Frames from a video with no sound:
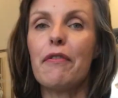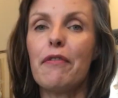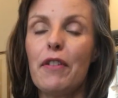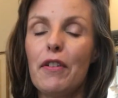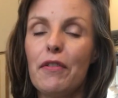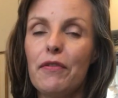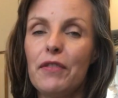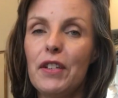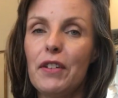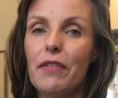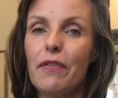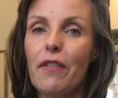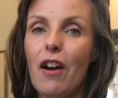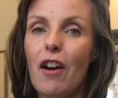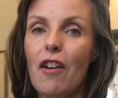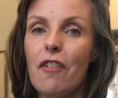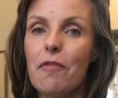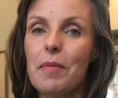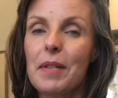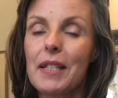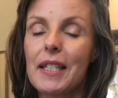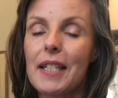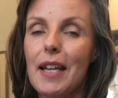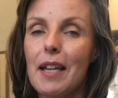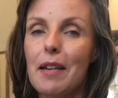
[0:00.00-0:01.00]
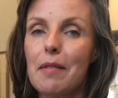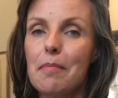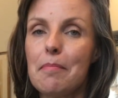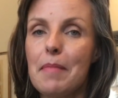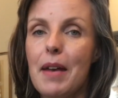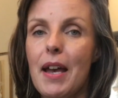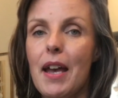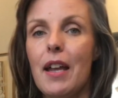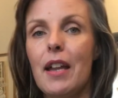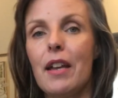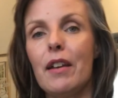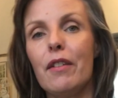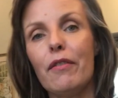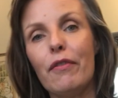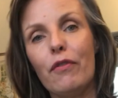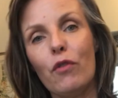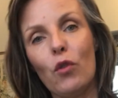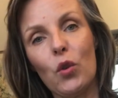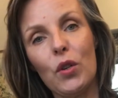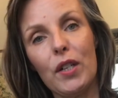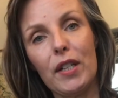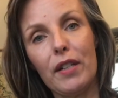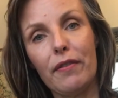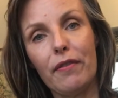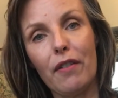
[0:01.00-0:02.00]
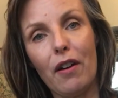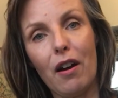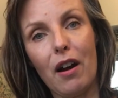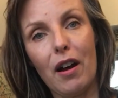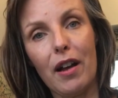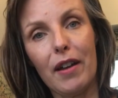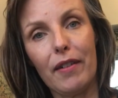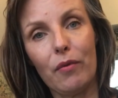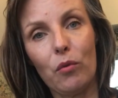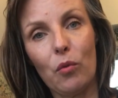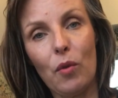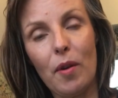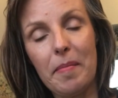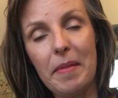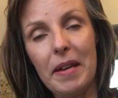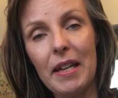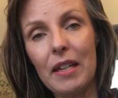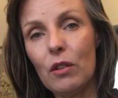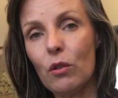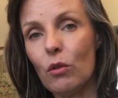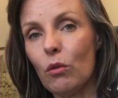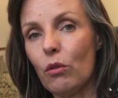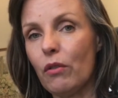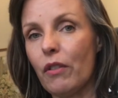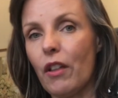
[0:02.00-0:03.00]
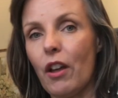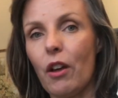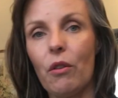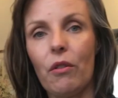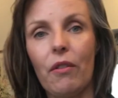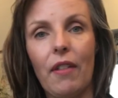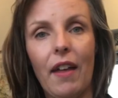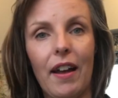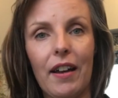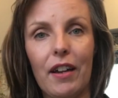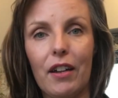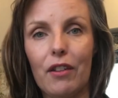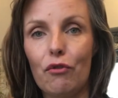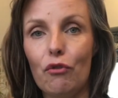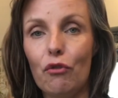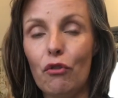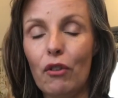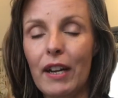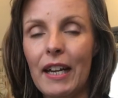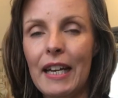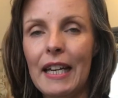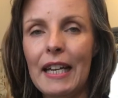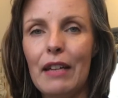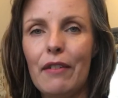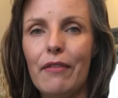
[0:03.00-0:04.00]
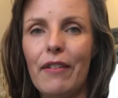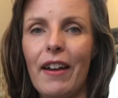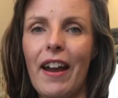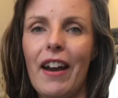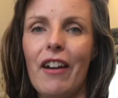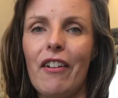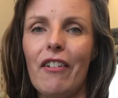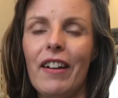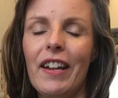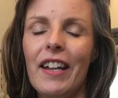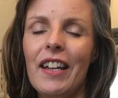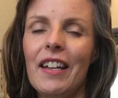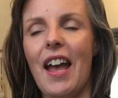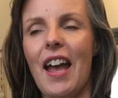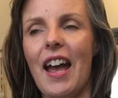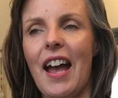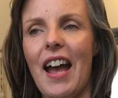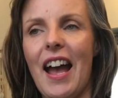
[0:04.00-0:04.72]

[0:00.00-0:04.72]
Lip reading: 55% men, 45% women, although that can really vary.